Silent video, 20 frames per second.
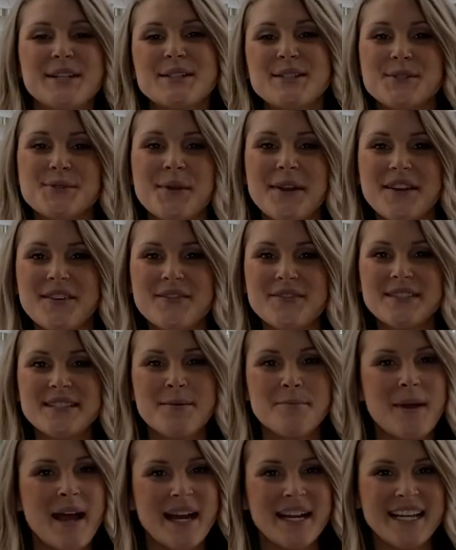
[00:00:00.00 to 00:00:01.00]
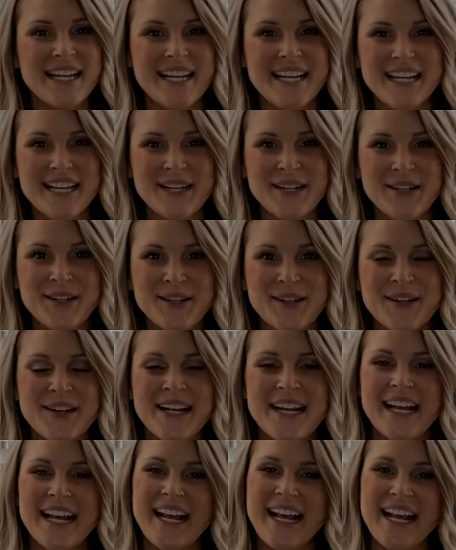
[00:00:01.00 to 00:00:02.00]
So I have some honey
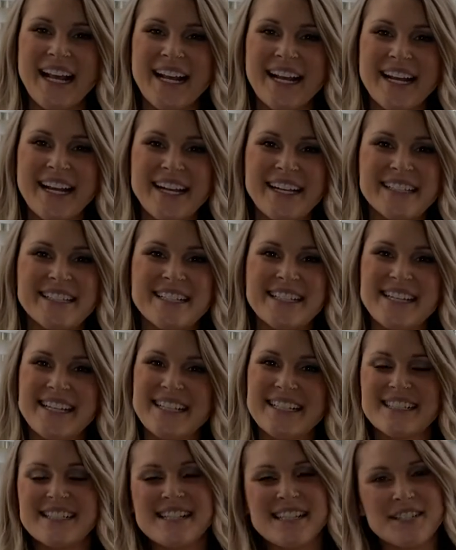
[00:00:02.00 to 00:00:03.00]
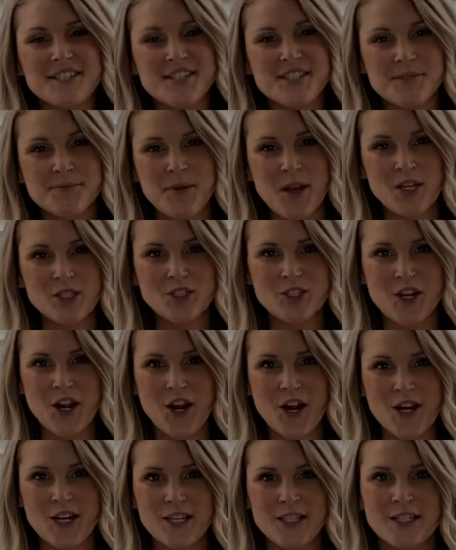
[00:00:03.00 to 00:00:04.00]
here and it is in a small
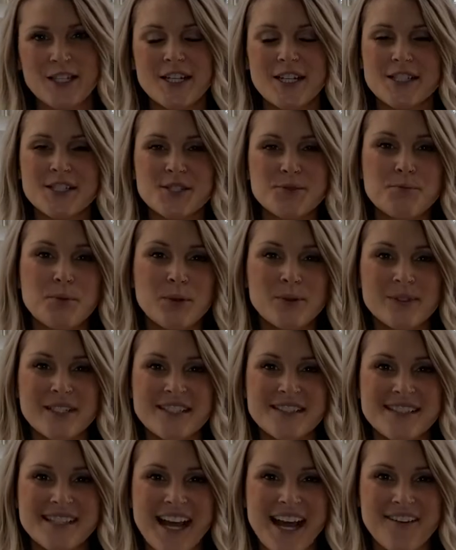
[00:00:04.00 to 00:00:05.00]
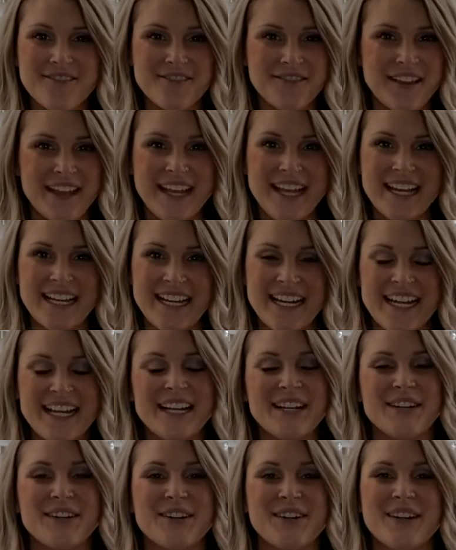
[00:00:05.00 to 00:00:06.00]
jar. A spoon does not fit in
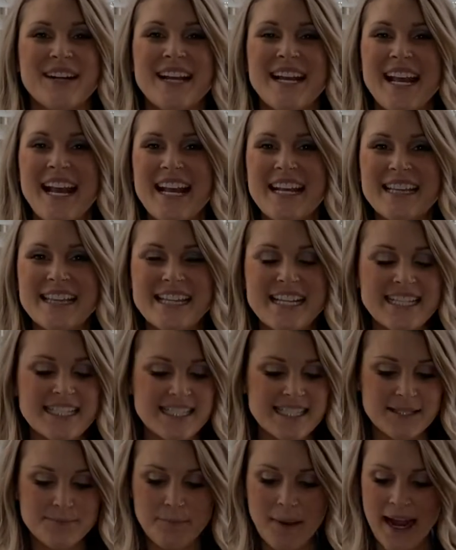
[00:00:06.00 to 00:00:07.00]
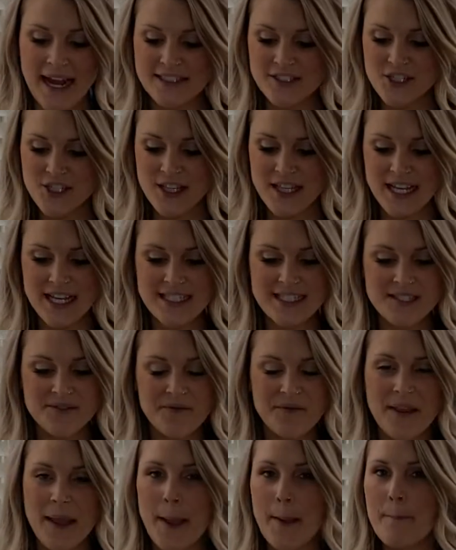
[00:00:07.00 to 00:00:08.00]
here. And these spatulas
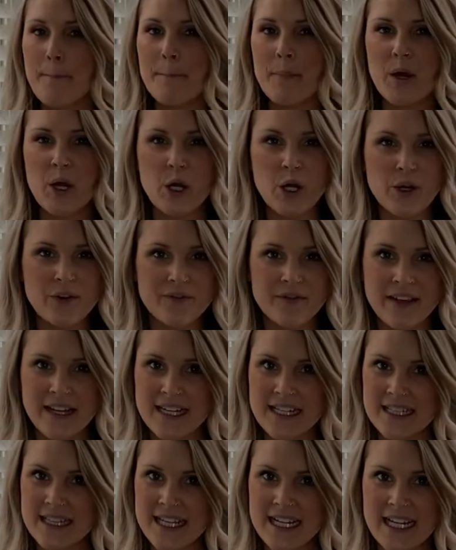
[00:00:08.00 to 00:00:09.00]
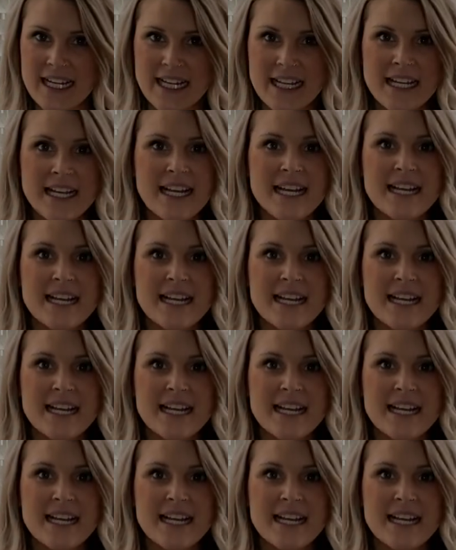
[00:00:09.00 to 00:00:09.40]
fit perfectly,